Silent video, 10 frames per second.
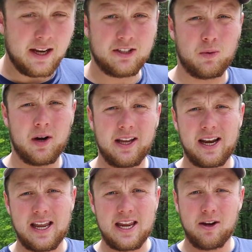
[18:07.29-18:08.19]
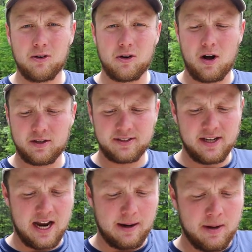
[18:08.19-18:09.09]
is you wanna get an eagle claw
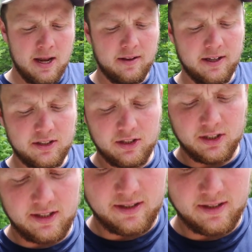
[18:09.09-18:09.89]
snap. These are just